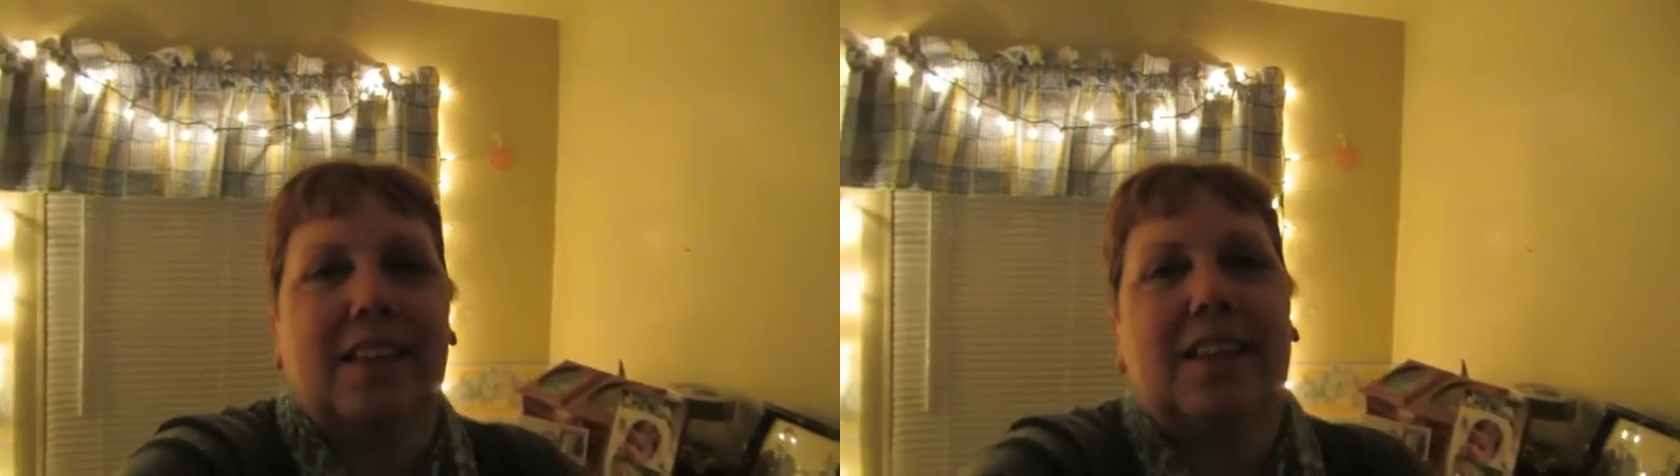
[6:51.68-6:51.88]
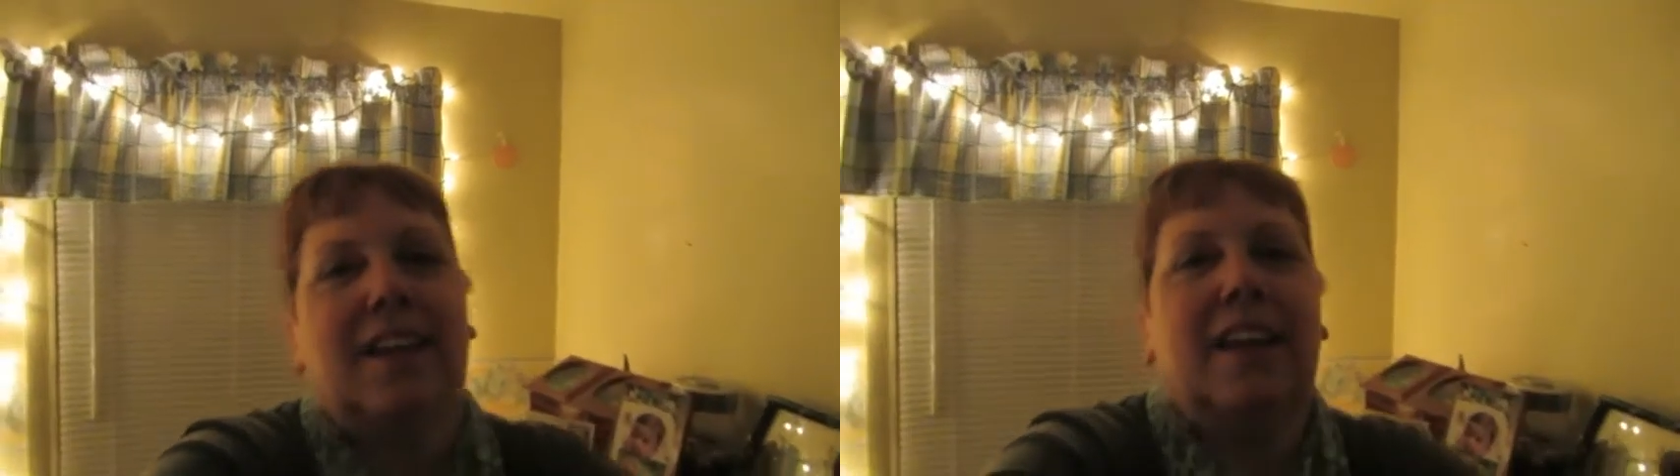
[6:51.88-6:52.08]

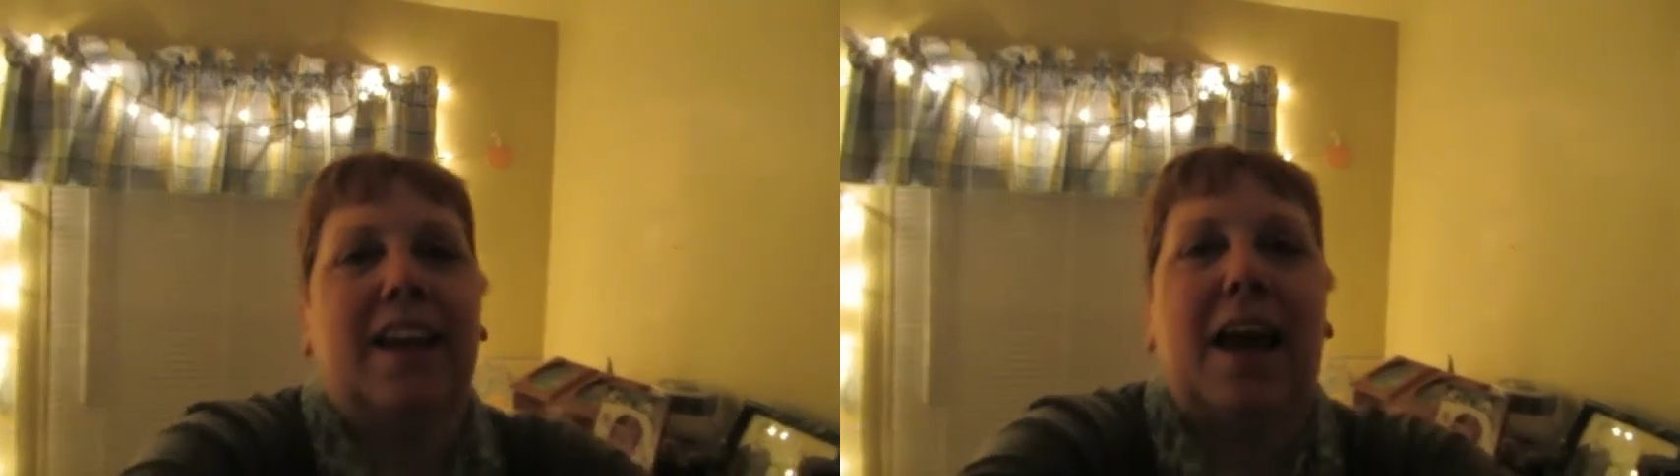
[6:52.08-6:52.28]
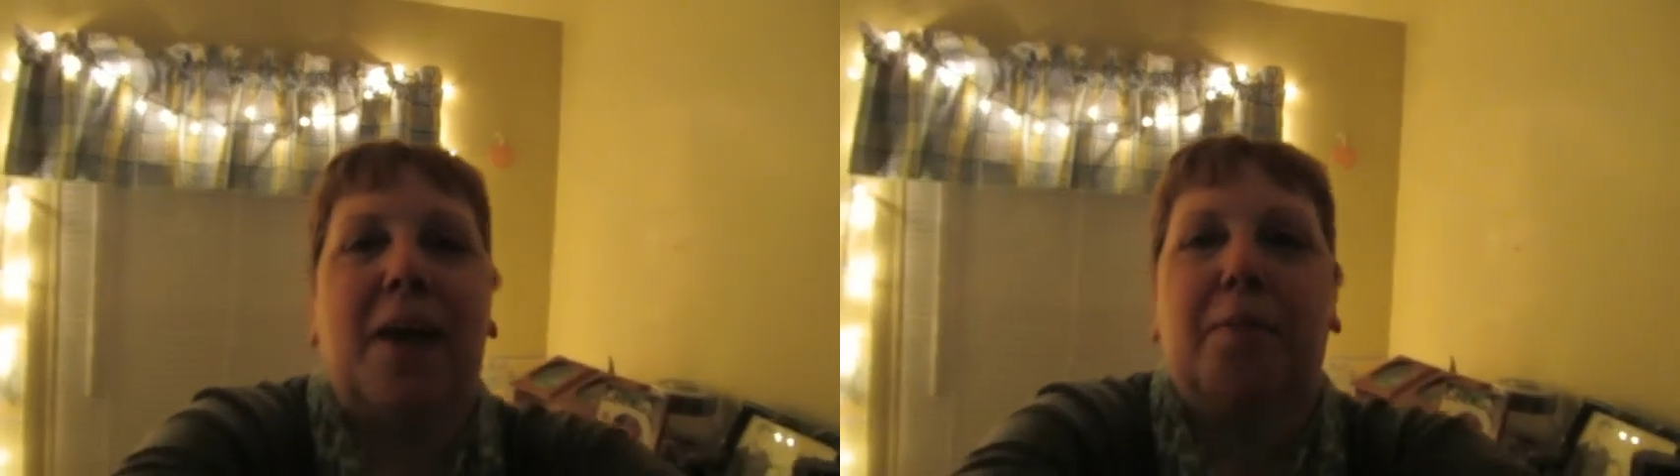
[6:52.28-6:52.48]

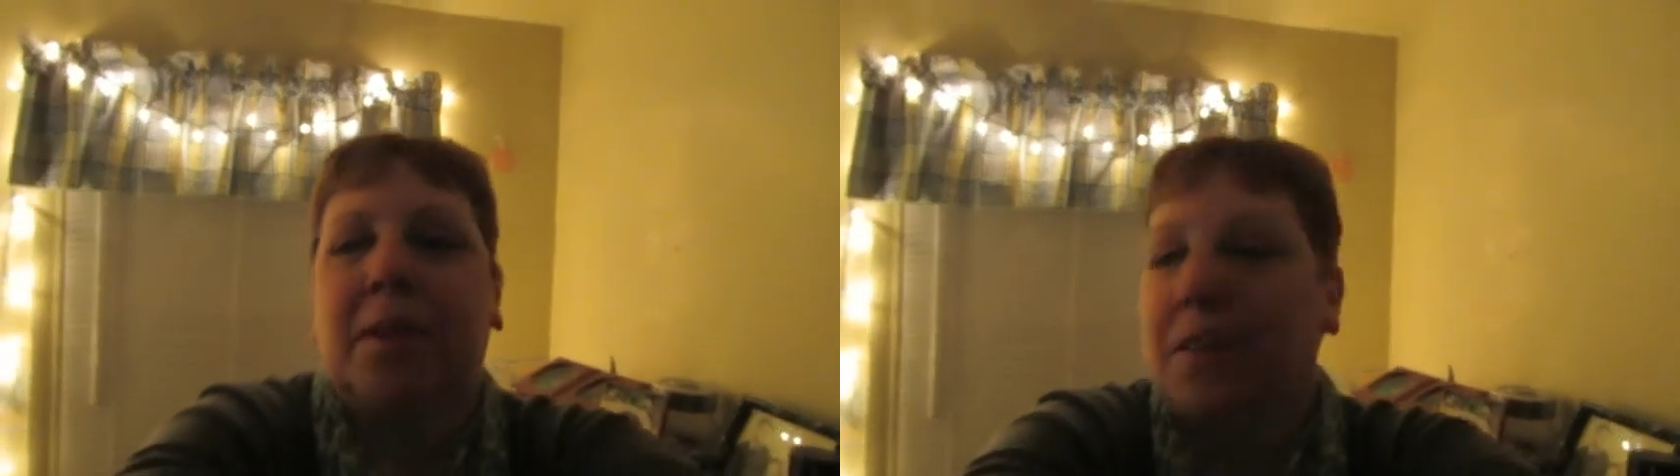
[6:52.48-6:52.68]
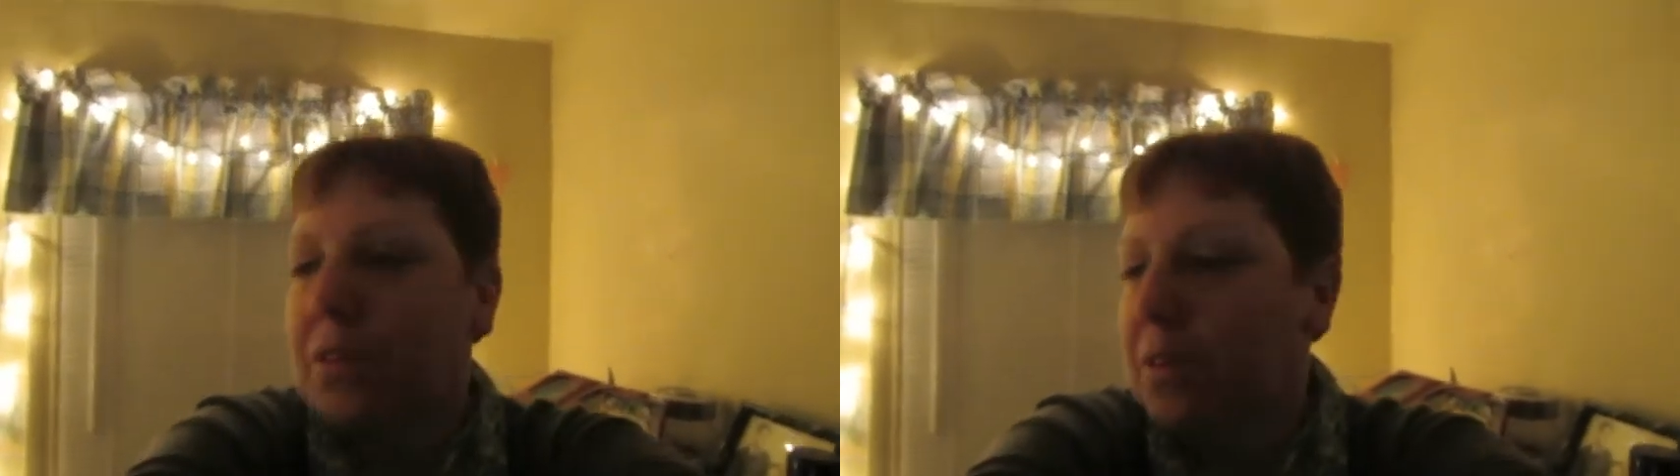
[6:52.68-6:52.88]
thinking
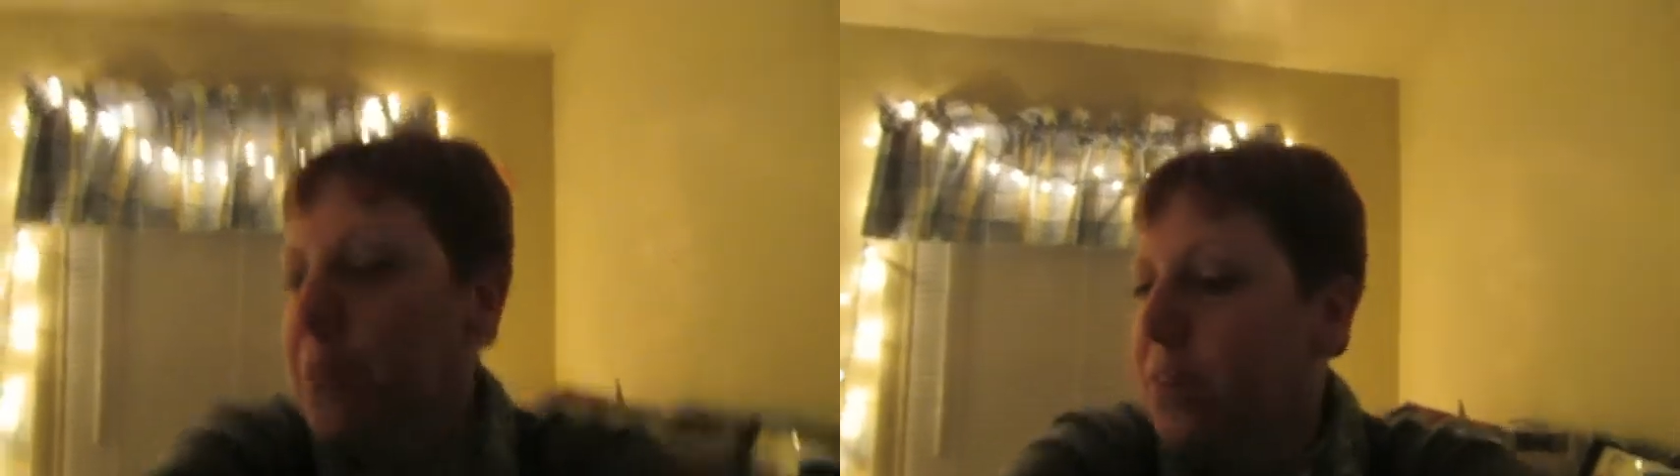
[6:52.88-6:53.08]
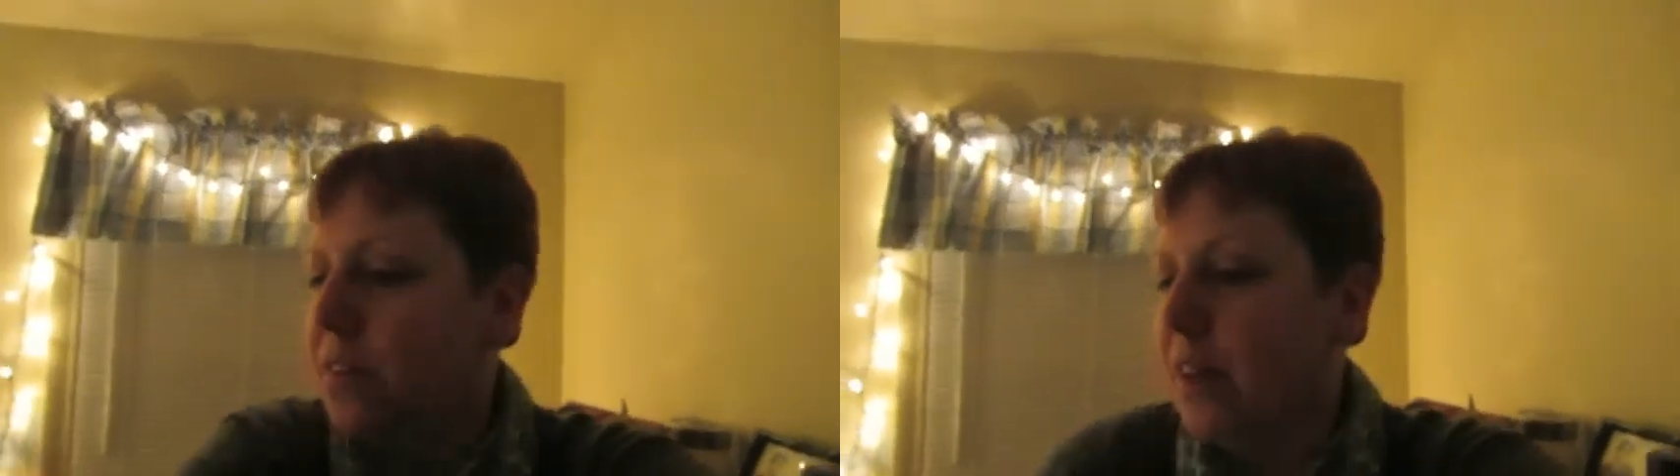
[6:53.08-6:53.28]
happier
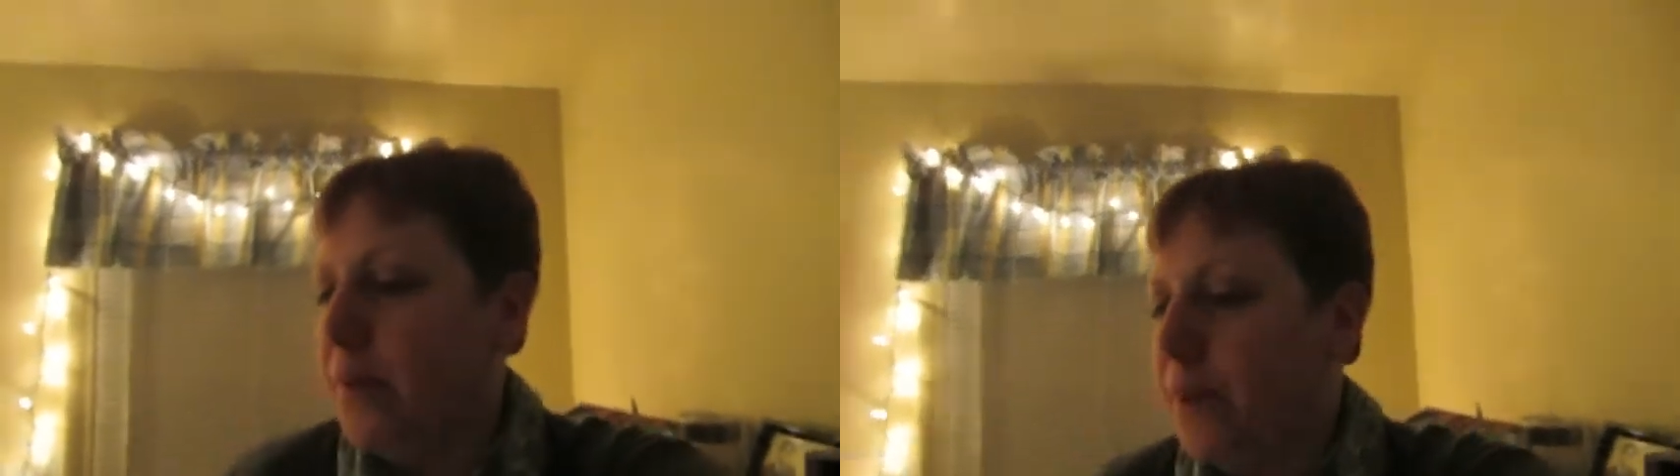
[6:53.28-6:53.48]
thoughts.